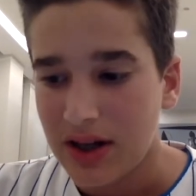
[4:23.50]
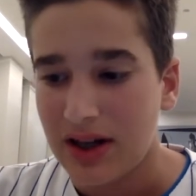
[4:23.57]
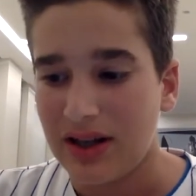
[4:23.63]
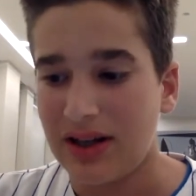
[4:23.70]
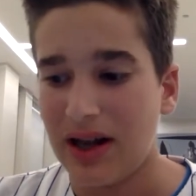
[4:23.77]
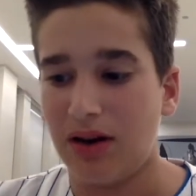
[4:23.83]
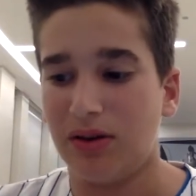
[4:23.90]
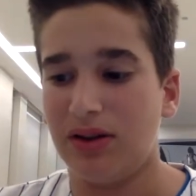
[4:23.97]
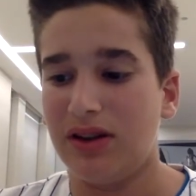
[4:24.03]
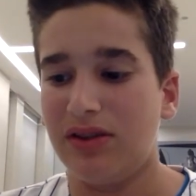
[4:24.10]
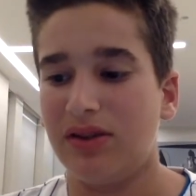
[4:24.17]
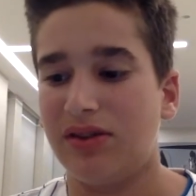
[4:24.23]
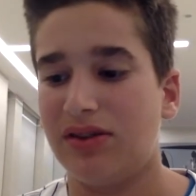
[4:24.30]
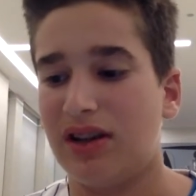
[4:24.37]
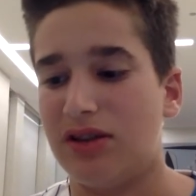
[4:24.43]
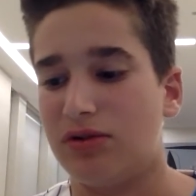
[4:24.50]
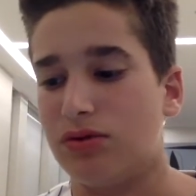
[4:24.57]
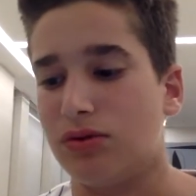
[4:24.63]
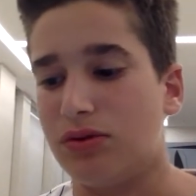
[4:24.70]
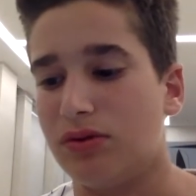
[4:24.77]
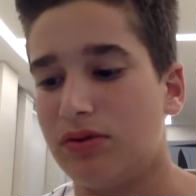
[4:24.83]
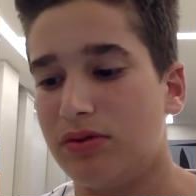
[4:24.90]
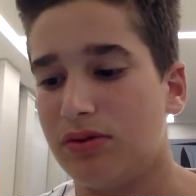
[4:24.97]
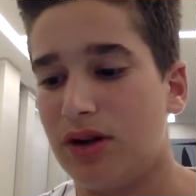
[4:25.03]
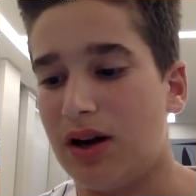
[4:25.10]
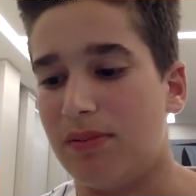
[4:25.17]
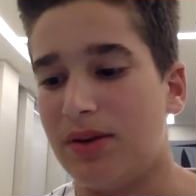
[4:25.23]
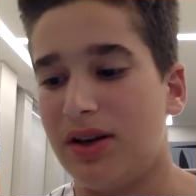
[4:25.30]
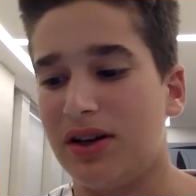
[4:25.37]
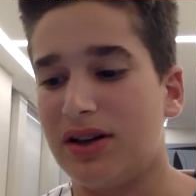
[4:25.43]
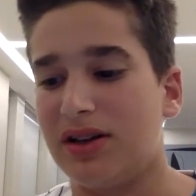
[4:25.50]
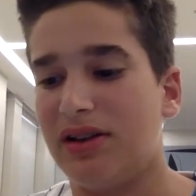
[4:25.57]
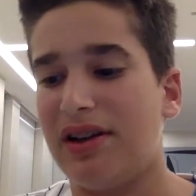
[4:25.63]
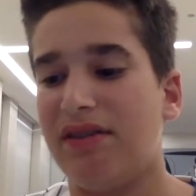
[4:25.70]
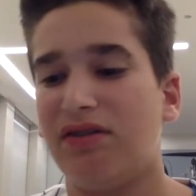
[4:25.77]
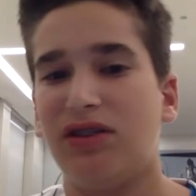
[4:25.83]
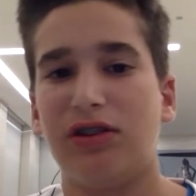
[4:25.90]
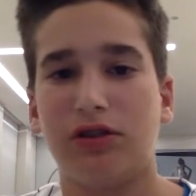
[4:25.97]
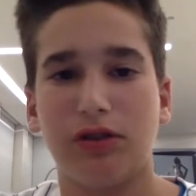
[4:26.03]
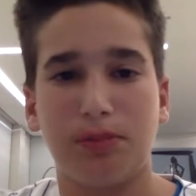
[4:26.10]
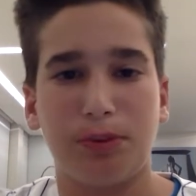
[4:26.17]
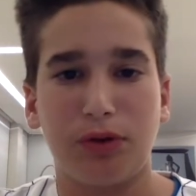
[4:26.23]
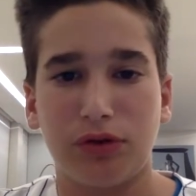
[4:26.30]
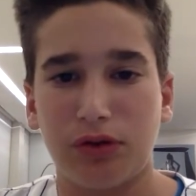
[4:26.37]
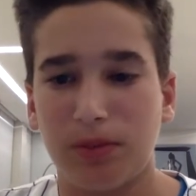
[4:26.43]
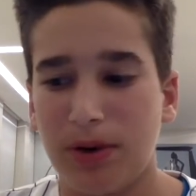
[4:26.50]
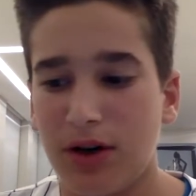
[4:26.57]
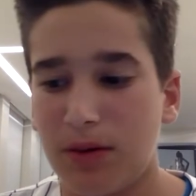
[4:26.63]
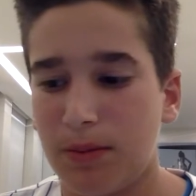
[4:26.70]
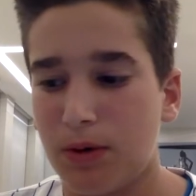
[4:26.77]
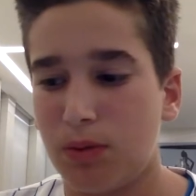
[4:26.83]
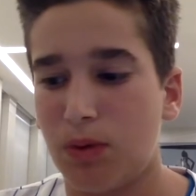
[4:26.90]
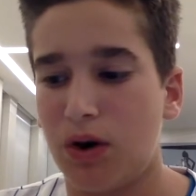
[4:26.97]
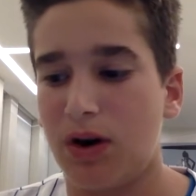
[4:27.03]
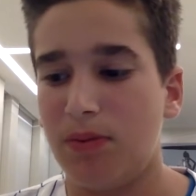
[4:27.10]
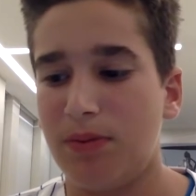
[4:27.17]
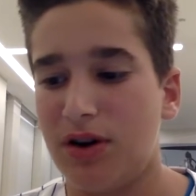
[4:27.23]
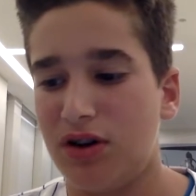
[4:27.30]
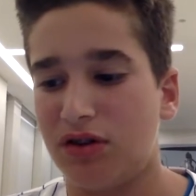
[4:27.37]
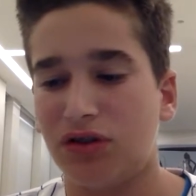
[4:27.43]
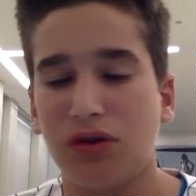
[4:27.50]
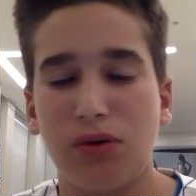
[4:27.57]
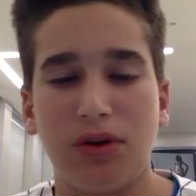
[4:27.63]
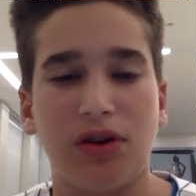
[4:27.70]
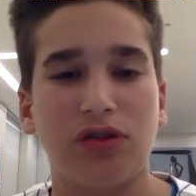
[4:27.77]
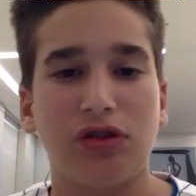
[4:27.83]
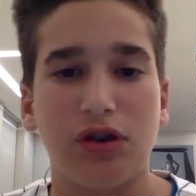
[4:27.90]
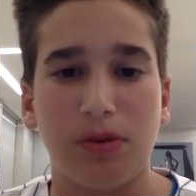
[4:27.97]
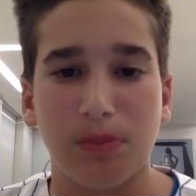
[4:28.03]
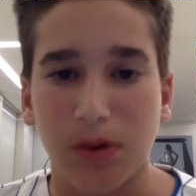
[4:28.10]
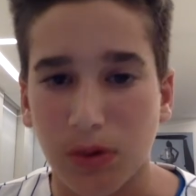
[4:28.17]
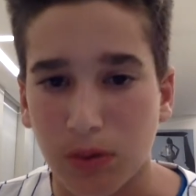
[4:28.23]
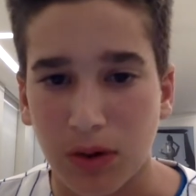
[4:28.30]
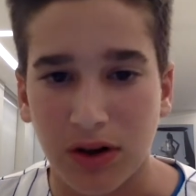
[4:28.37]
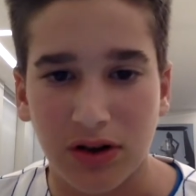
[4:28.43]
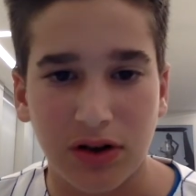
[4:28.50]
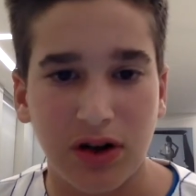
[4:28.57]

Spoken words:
Now, in the Central, I mean, Cleveland's supposed to be number 1, Minnesota's number 1.